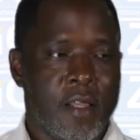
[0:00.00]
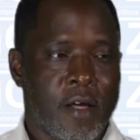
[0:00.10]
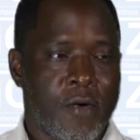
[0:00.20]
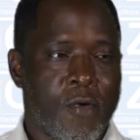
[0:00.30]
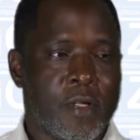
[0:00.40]

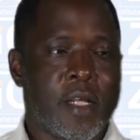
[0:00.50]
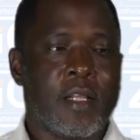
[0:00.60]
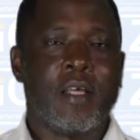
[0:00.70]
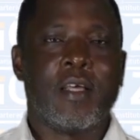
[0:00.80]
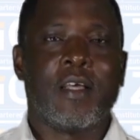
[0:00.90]
the
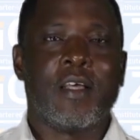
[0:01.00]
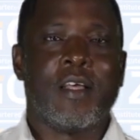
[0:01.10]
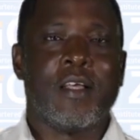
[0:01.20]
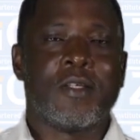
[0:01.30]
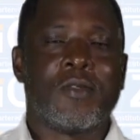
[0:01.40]
quarterly
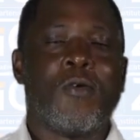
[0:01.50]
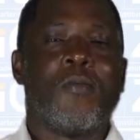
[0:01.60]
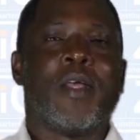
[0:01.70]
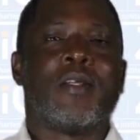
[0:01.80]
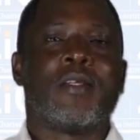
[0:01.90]

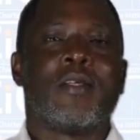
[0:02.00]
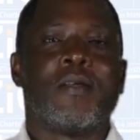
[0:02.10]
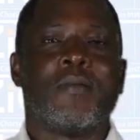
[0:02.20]
installment